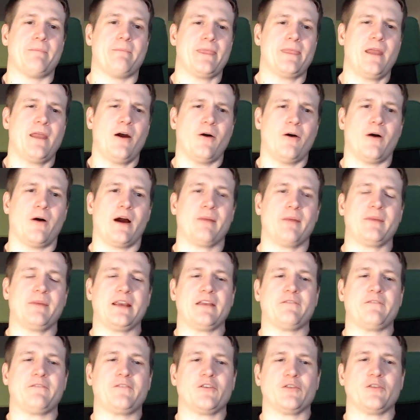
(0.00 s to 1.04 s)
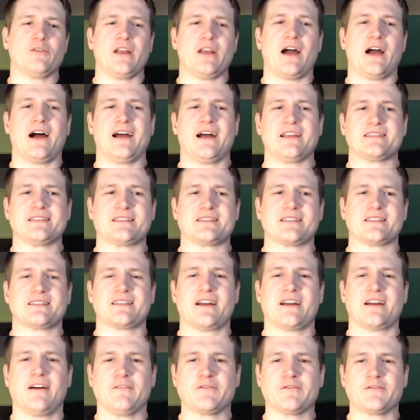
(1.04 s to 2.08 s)
No, I mean, if you're not
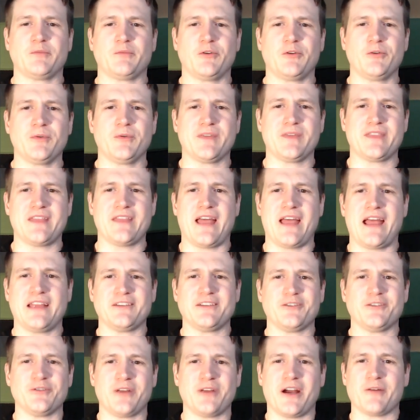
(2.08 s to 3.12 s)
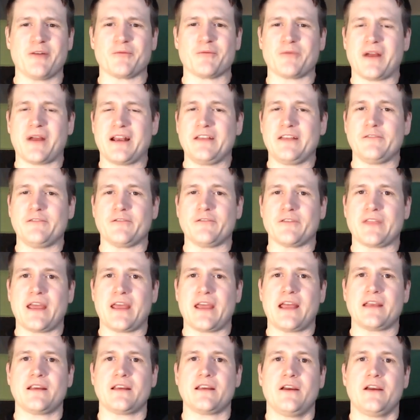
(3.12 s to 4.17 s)
comfortable with that and you're not ready for
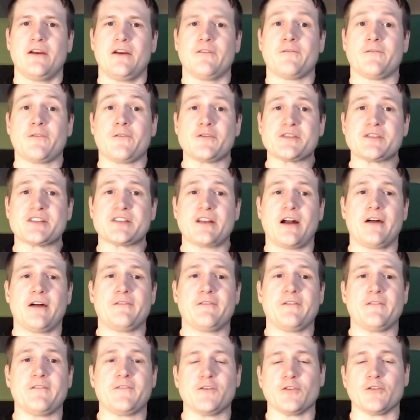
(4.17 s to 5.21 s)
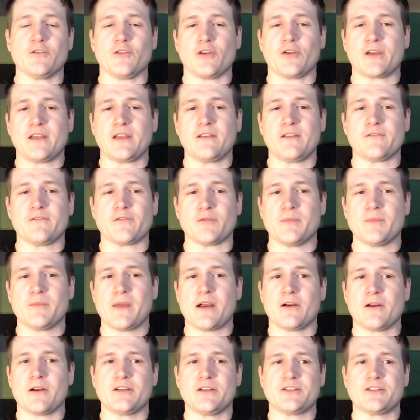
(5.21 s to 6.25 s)
that, first off, if you're looking for
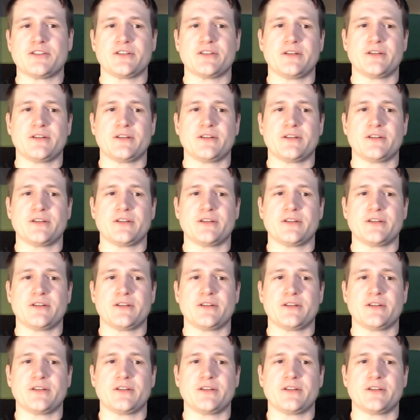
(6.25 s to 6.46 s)
marriage